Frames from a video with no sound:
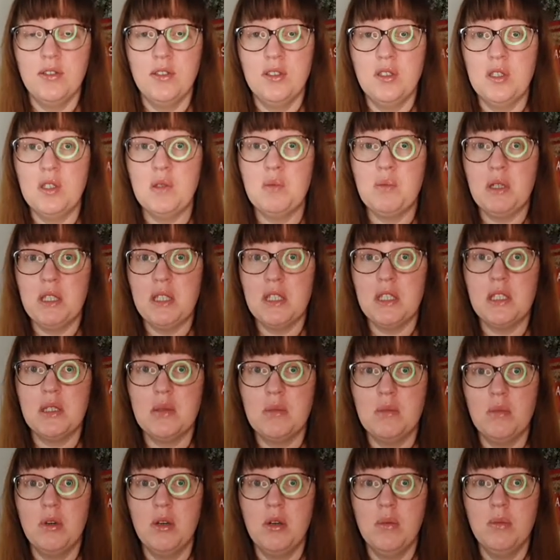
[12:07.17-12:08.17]
spend some
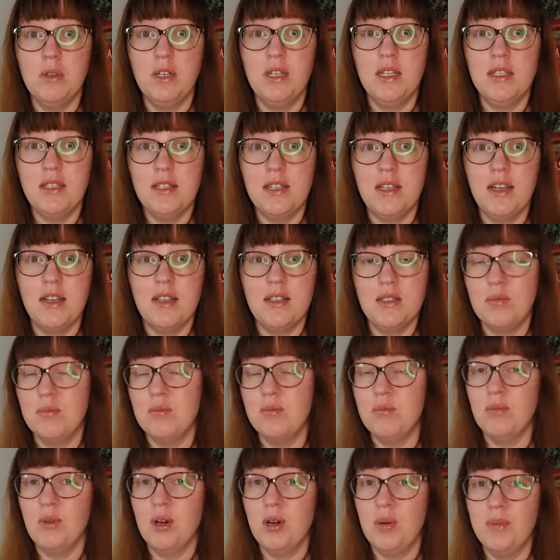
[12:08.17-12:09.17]
more money to get
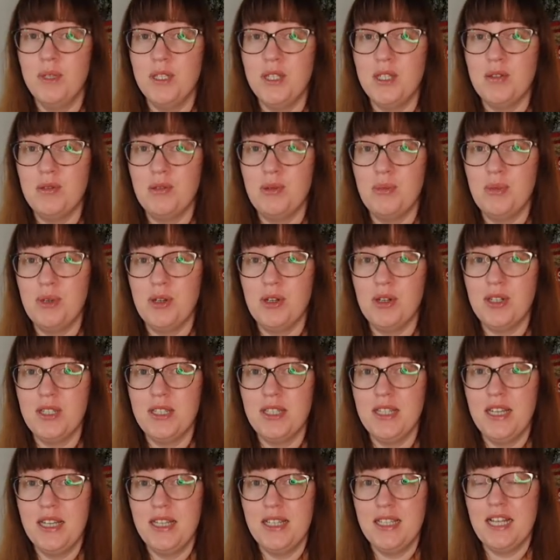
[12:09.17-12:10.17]
some more mystery
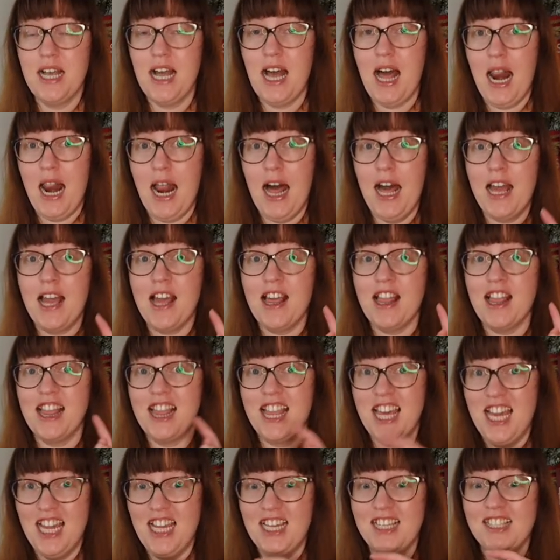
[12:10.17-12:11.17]
boxes that are like
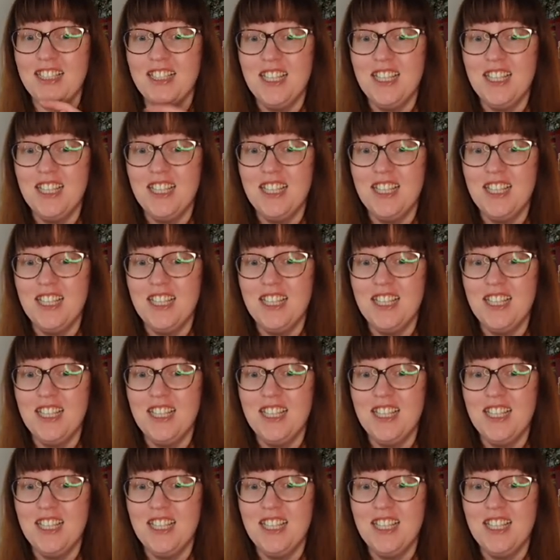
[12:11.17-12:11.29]
this.